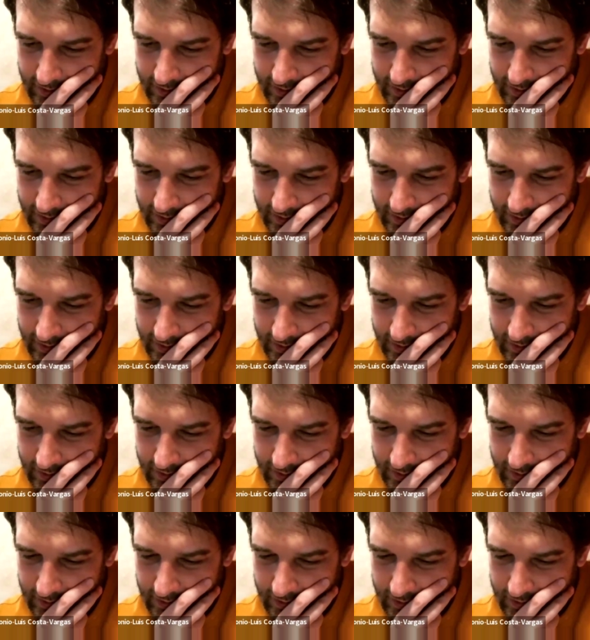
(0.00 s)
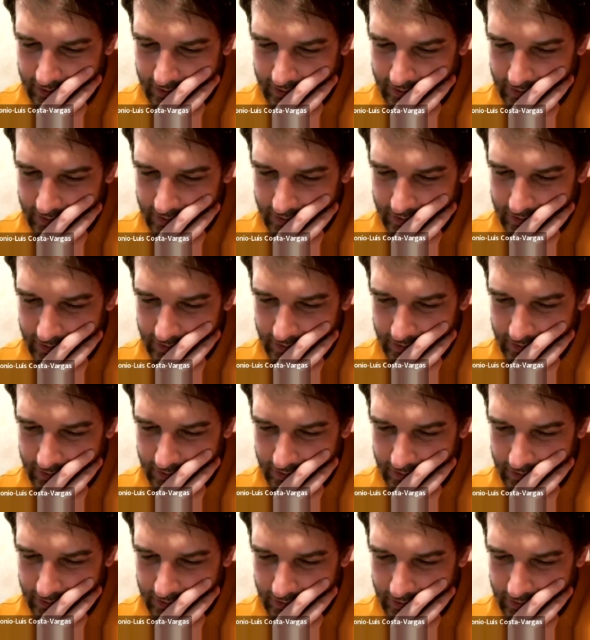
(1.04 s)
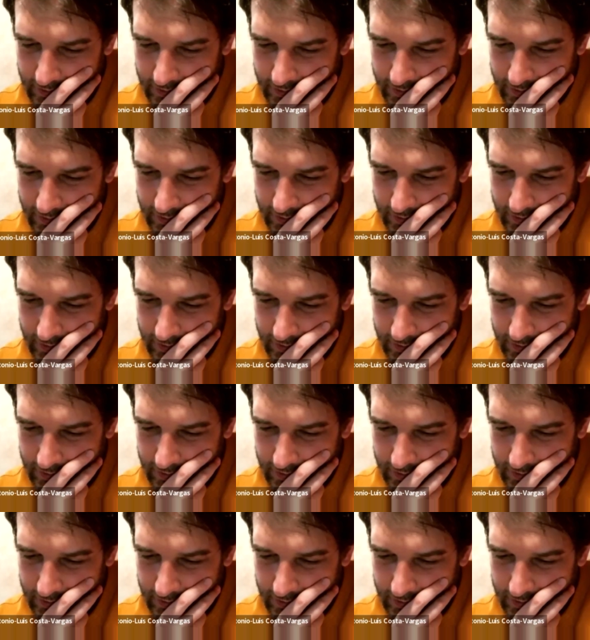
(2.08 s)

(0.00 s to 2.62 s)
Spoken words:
Nothing is said.